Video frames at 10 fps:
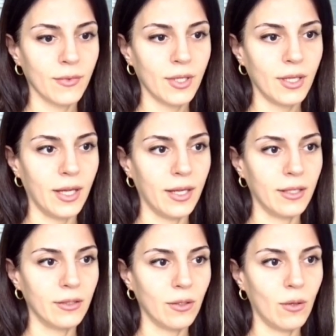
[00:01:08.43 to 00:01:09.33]

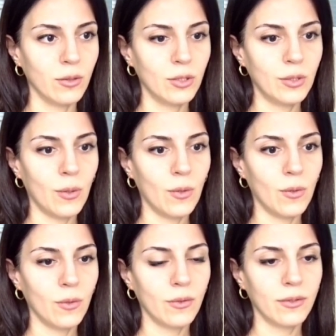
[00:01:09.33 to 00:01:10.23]
and also
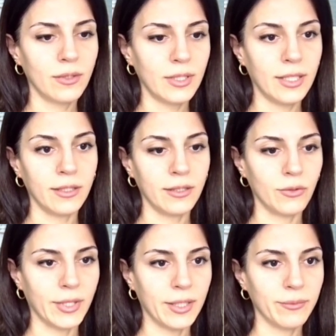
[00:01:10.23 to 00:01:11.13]

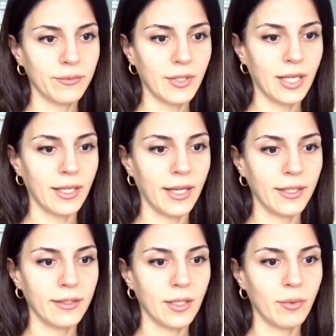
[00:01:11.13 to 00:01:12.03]
e3, again
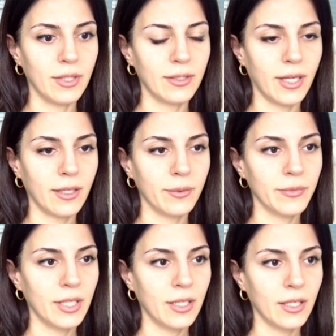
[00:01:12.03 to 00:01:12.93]
double attack.
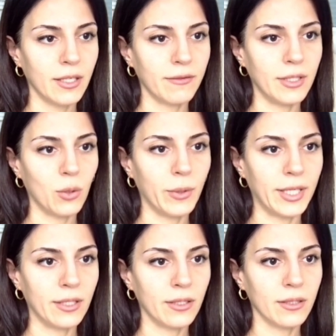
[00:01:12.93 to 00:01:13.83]
If the
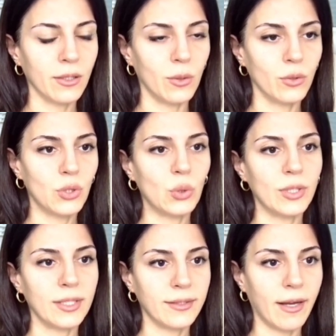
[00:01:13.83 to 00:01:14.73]
queen goes to
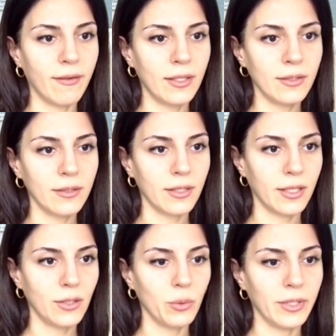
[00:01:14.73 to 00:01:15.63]
d7,
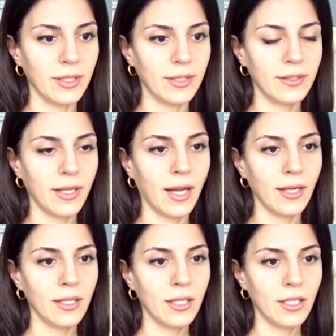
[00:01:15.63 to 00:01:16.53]
it will attack
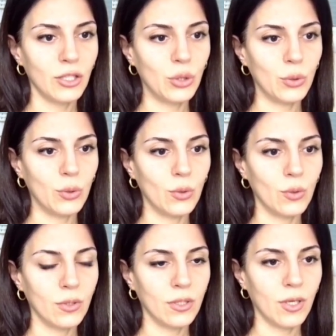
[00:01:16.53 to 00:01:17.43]
two
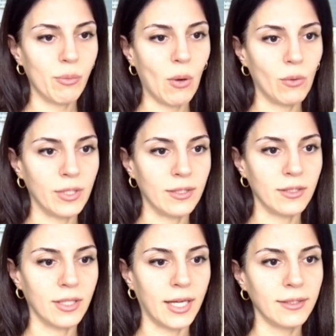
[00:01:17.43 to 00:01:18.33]
opponent's
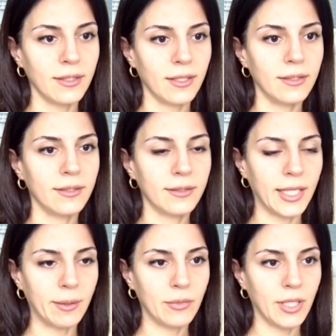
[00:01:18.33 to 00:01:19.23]
knights at the
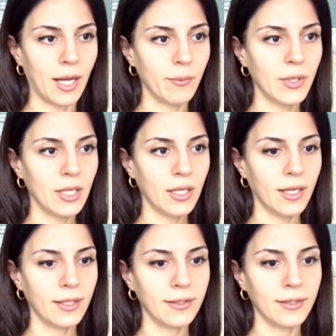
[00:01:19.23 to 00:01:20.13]
same time,
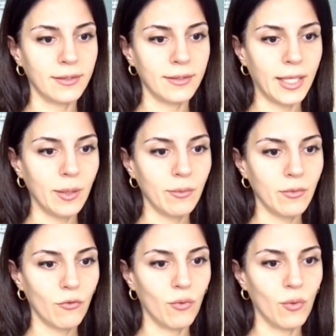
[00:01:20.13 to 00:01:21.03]
and the same
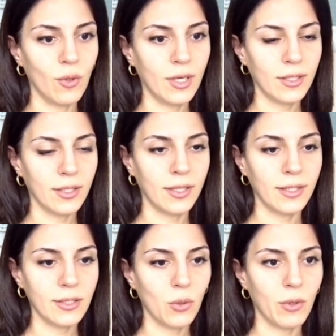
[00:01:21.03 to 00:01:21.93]
for this
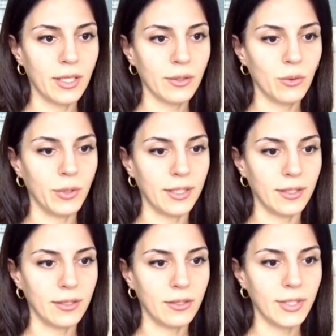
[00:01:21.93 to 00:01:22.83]
square, queen
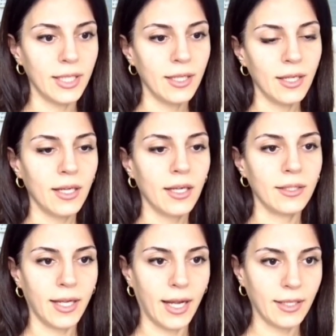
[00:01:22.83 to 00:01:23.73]
e3,
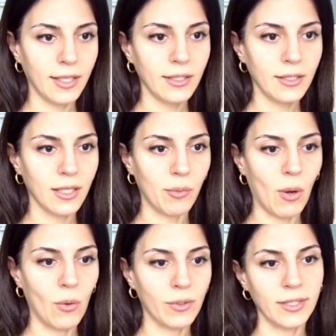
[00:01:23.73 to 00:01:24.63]
attacking
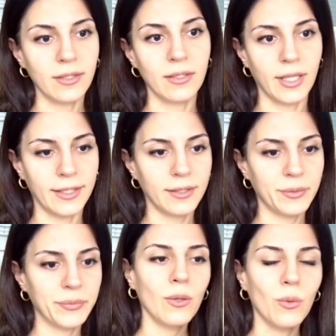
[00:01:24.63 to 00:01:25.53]
opponent's knights.
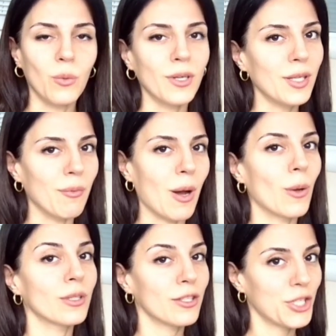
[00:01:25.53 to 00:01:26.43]
What about
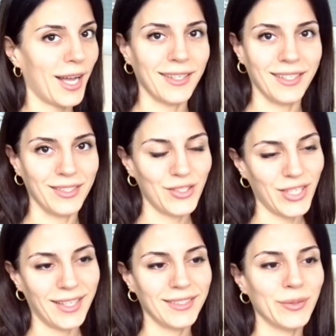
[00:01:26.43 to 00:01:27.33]
check in
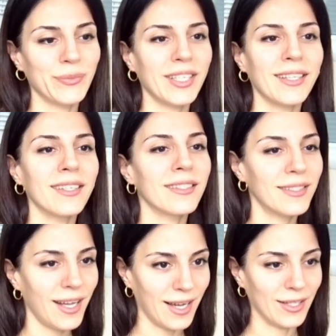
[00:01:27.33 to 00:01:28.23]
chess? An
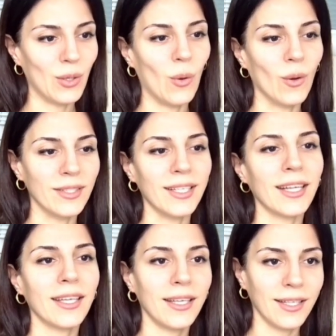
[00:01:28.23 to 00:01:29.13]
attack on the
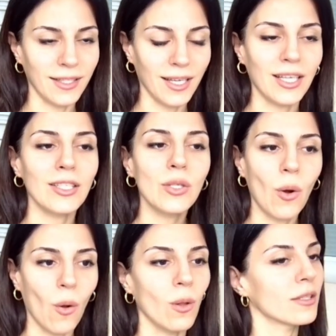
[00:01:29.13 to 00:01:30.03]
king is
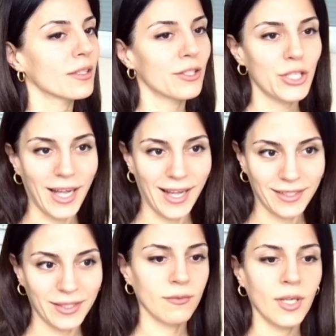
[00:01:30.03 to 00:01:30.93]
called check.
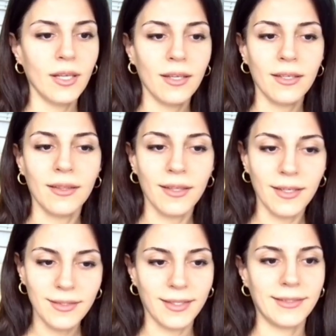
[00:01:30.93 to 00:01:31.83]
In
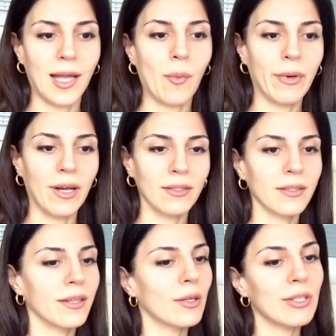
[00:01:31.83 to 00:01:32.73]
this example,
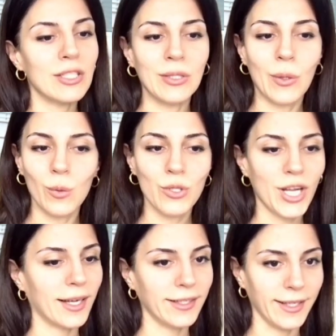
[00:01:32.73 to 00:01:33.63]
there is no
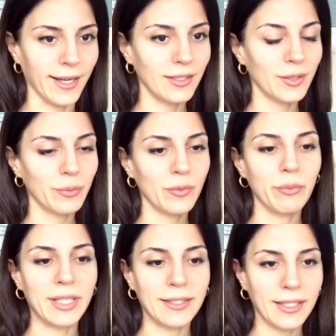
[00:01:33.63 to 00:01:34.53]
check yet,
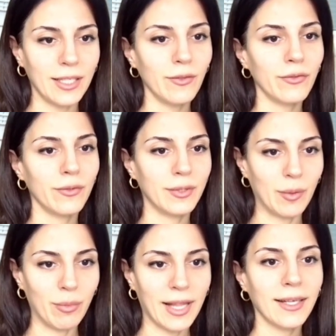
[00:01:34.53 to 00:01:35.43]
but if the
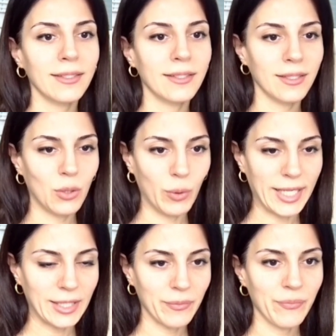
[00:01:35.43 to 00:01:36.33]
black's
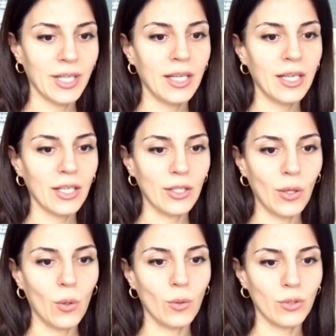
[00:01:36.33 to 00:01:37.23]
queen
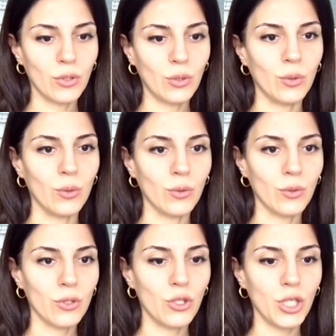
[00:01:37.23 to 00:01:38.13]
goes to
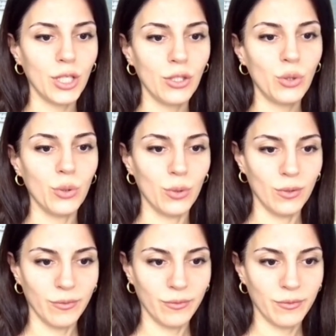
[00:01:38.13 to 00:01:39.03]
g2,
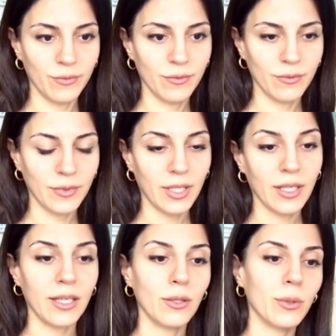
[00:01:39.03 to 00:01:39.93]

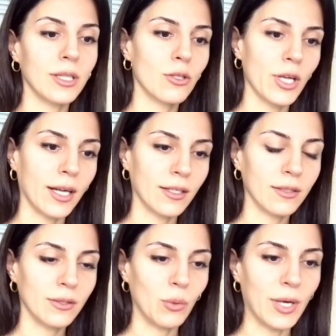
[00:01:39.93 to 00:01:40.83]
it will check
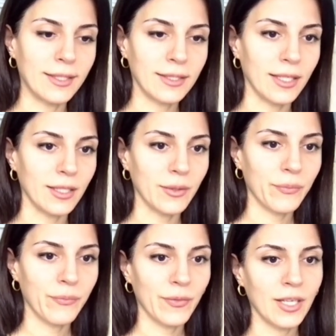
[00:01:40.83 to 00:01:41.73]
the white's king.
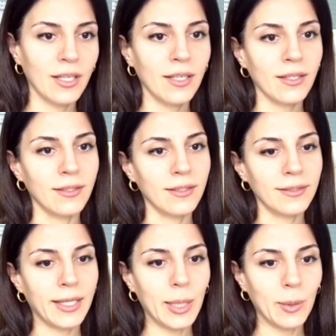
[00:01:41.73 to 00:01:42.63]
The
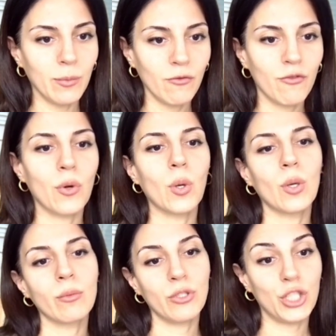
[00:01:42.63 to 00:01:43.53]
same
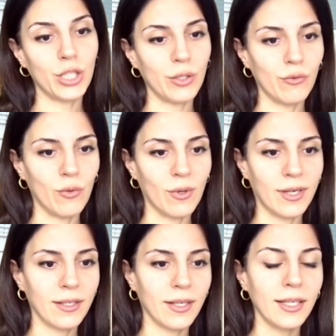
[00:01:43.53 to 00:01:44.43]
from g4,
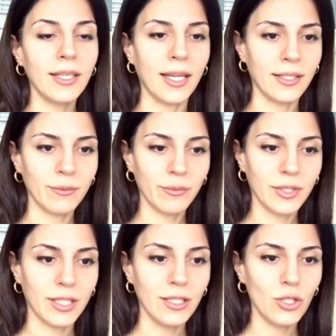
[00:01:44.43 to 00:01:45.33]
again
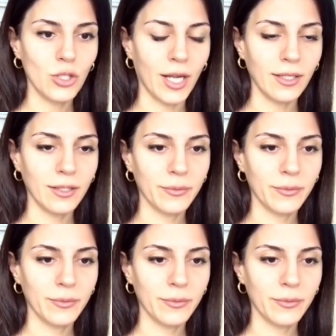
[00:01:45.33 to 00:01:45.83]
it's check.